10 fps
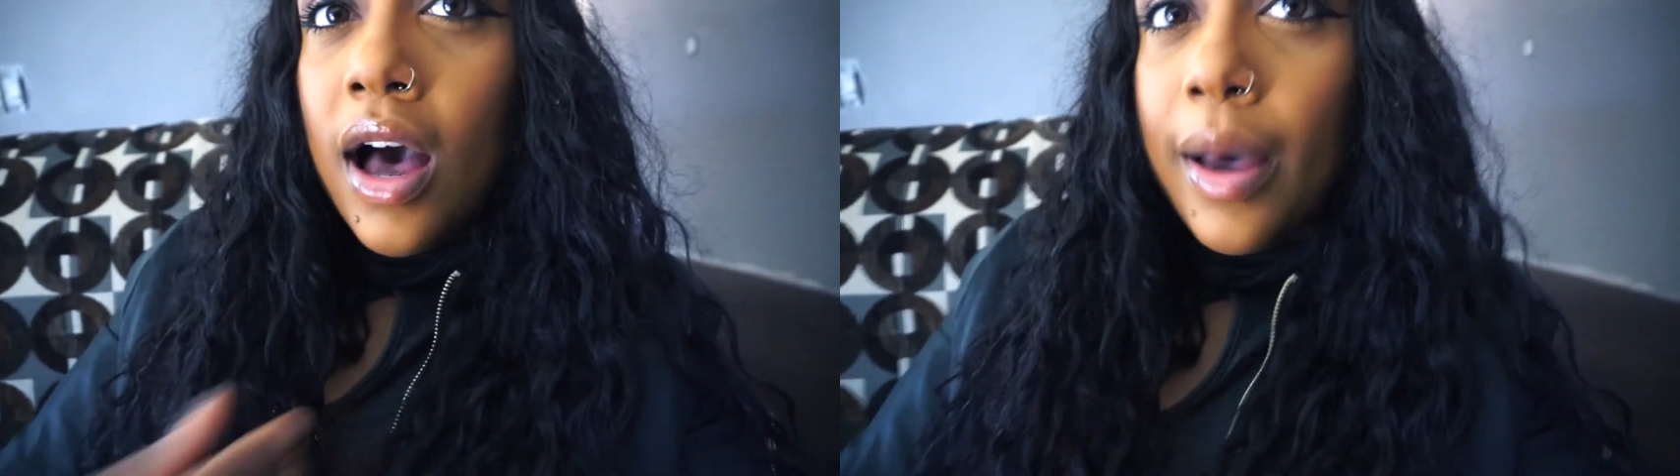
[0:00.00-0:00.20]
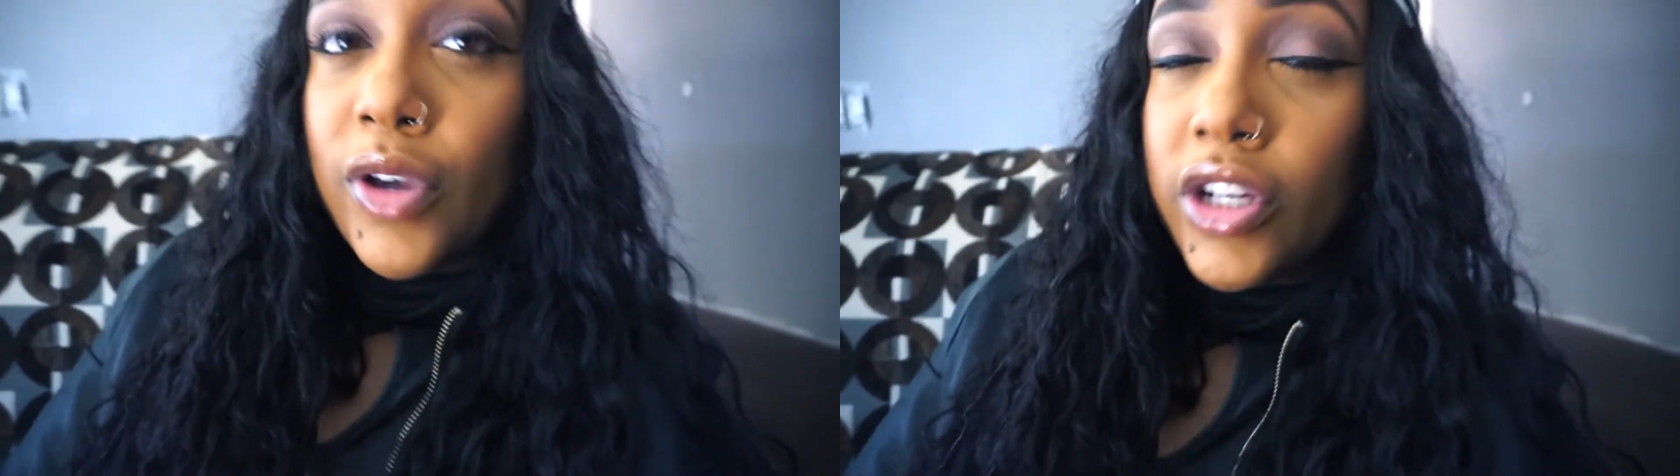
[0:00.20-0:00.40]

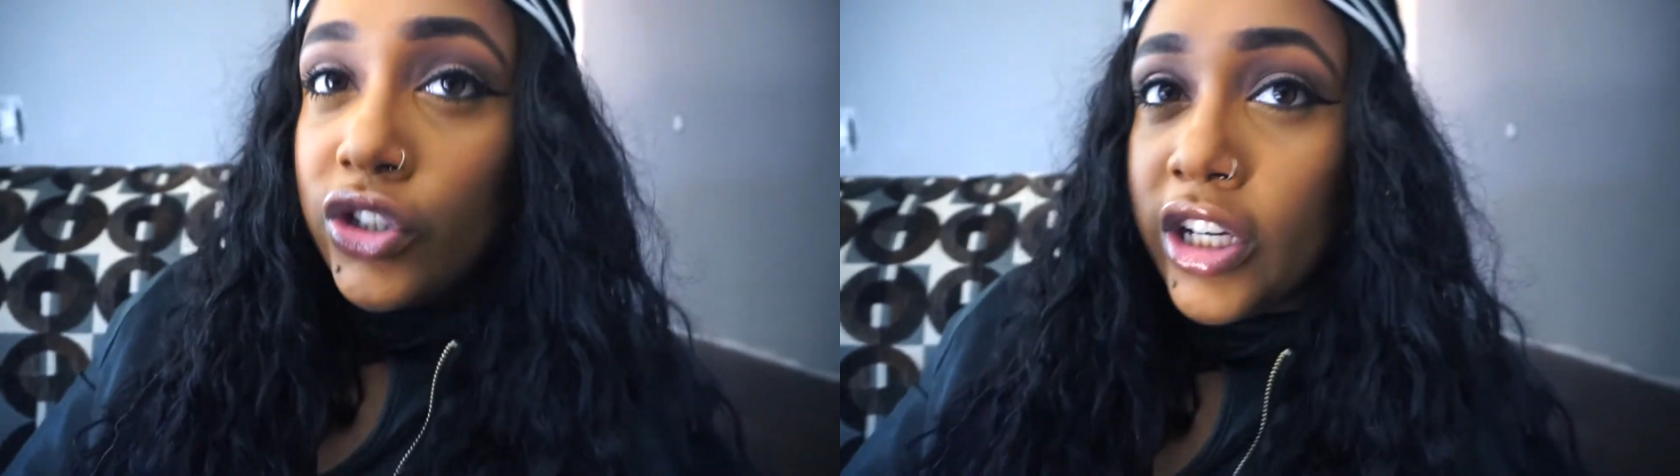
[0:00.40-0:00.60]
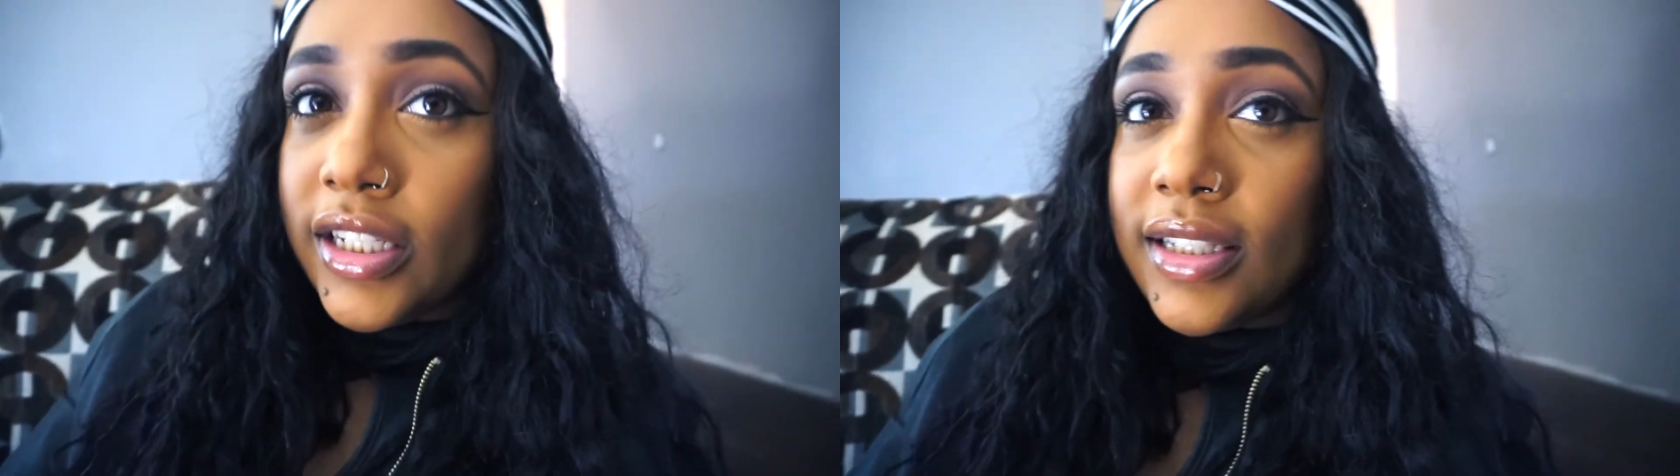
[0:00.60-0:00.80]
I'm going
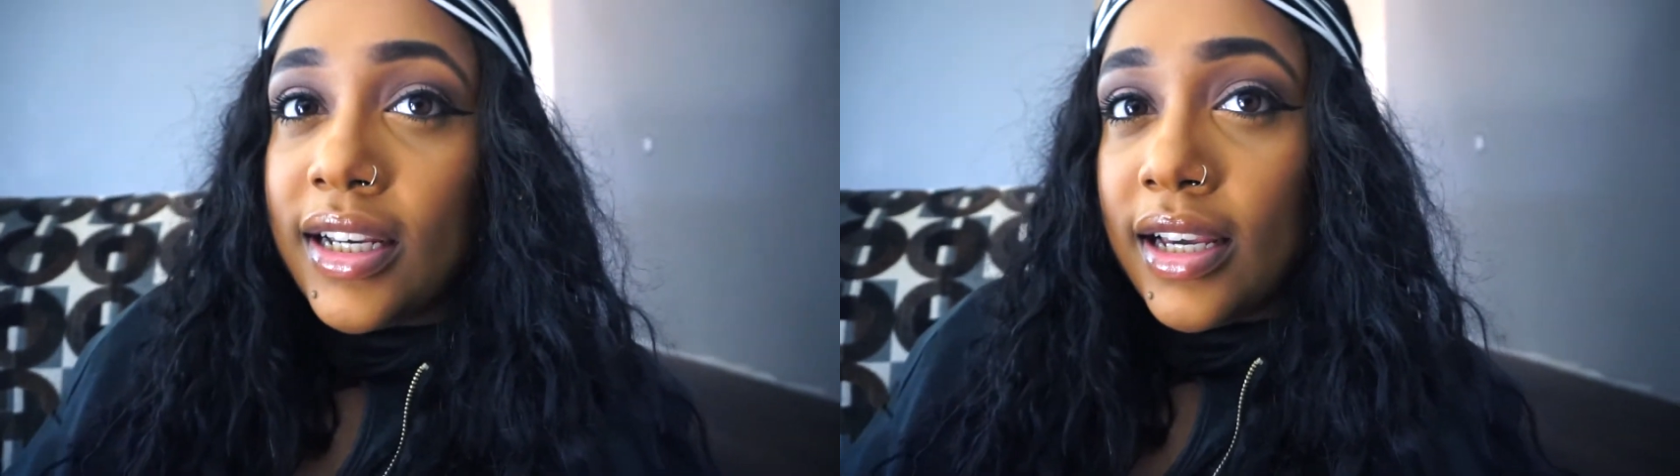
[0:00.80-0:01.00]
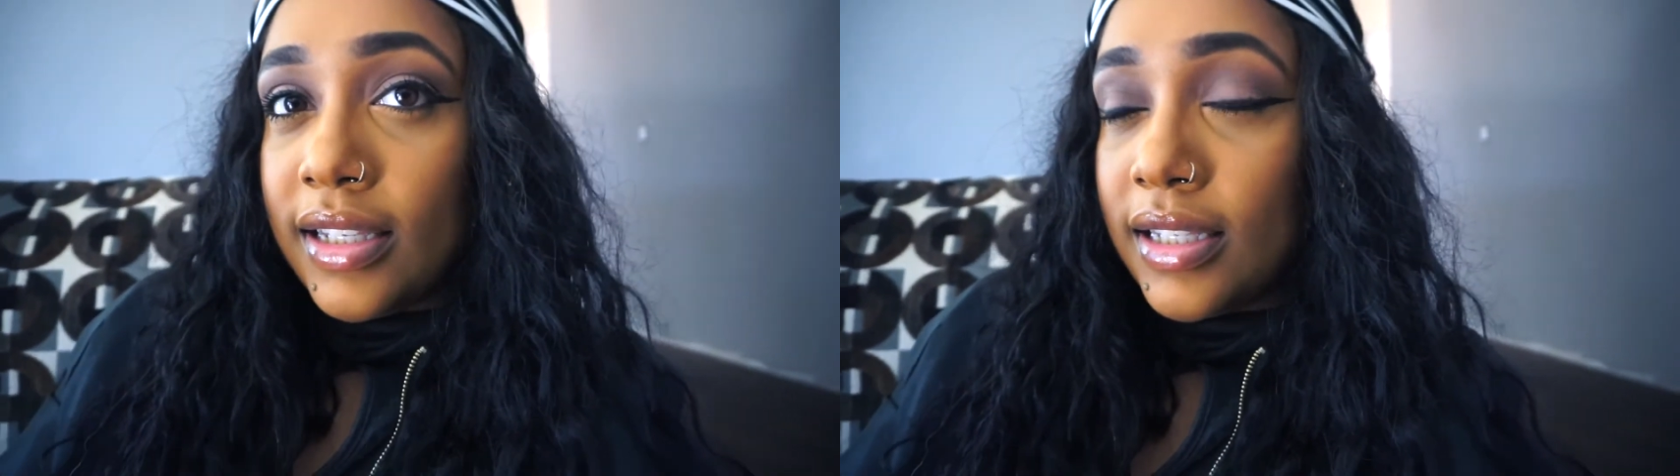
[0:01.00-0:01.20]
to trust his